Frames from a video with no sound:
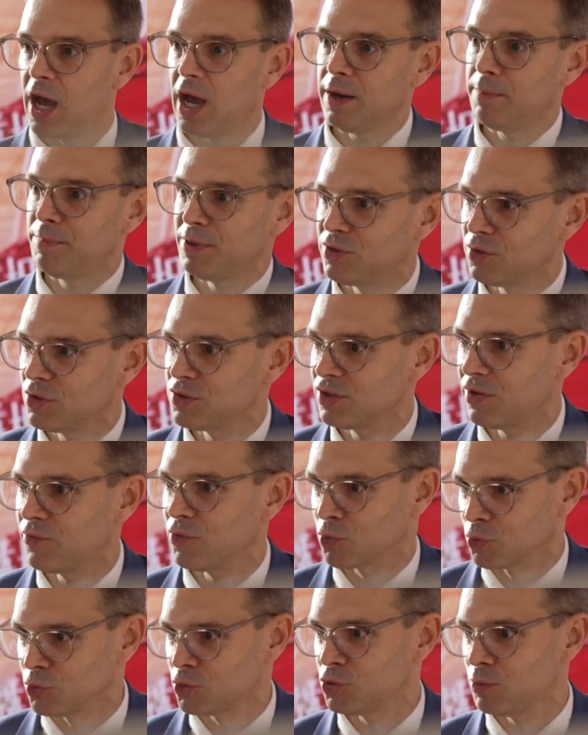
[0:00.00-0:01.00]
It's not just about
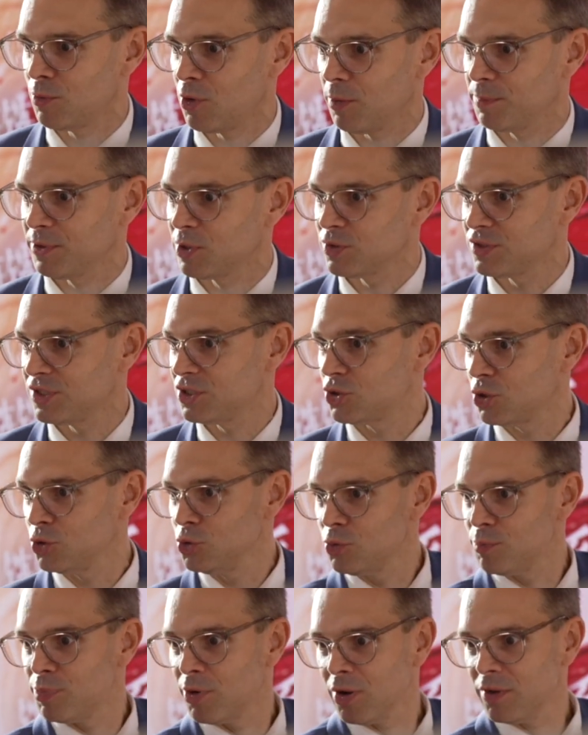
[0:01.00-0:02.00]
making products,
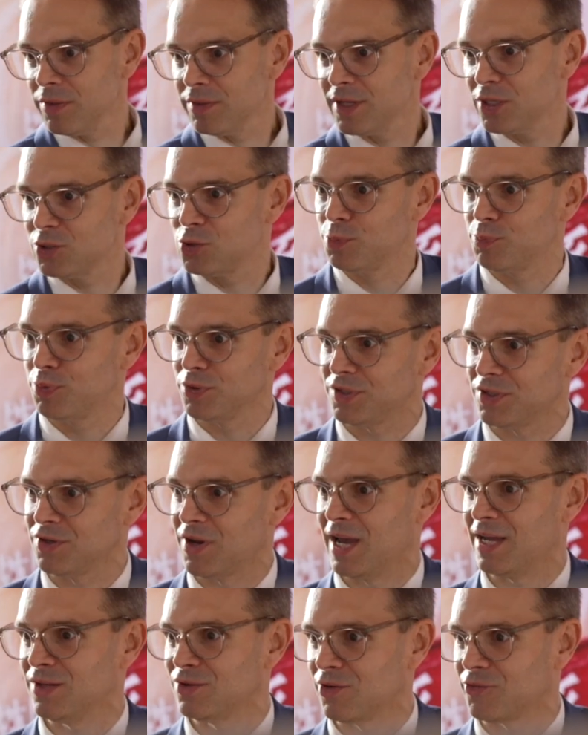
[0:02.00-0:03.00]
it's about getting them
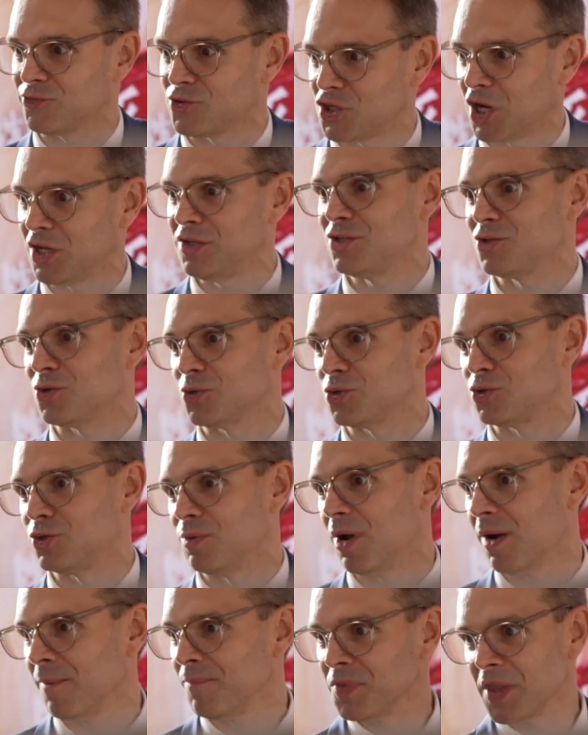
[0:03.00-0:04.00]
into consumers'
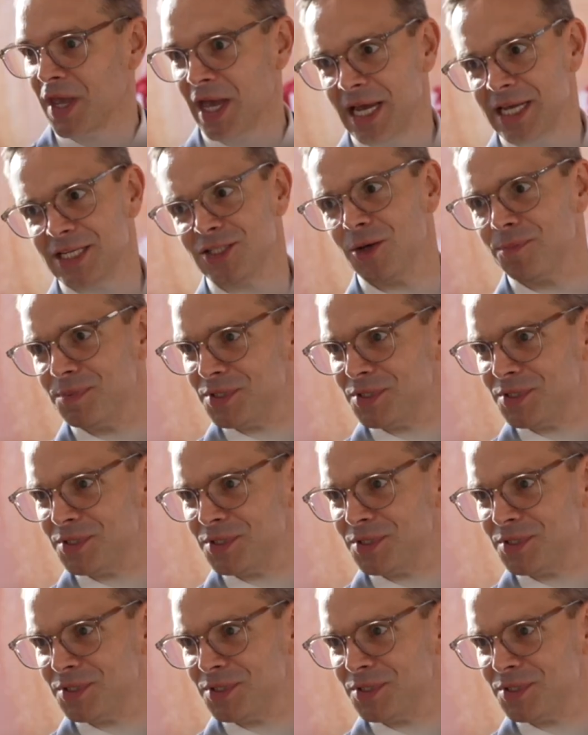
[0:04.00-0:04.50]
hands fast.